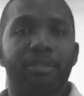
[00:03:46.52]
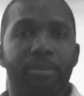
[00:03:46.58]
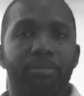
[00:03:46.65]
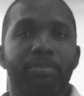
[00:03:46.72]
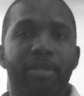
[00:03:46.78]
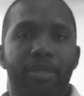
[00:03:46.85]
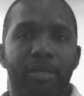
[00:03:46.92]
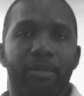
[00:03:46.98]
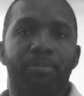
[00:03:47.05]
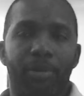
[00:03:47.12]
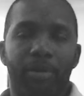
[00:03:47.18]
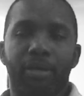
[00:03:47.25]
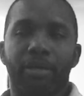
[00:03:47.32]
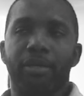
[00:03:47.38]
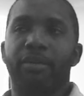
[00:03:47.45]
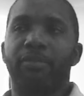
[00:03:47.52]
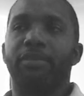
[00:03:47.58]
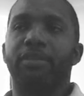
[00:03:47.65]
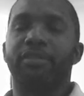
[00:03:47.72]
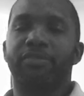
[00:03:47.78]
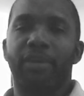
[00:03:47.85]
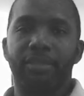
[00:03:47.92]
to be a part of
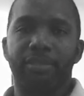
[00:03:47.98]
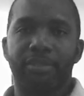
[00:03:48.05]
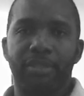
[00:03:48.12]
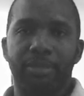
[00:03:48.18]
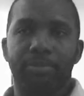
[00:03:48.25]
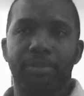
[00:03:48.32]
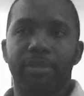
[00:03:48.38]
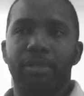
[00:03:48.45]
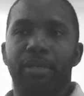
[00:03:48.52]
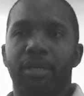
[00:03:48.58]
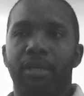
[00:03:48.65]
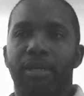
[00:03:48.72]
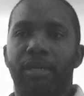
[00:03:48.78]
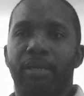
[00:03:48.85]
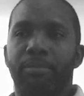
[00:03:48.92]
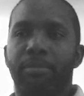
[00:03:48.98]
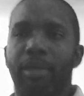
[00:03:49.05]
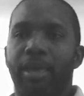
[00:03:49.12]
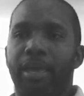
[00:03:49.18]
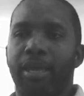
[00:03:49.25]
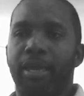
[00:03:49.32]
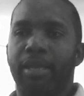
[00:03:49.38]
this fellowship
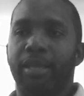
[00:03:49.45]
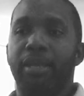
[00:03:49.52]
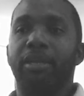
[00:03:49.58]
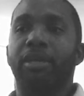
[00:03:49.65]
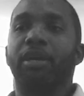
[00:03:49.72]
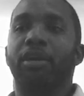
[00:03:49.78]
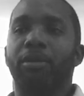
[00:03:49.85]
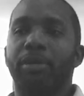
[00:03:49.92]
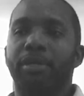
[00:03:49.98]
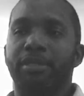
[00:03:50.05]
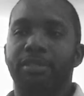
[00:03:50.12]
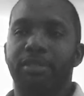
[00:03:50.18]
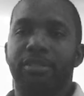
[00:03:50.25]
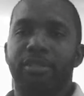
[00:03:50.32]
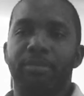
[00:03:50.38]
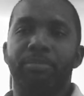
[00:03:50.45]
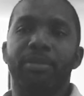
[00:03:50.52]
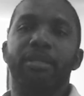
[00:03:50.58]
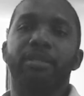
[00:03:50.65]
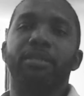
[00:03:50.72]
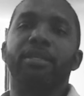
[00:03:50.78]
and encouraged to be a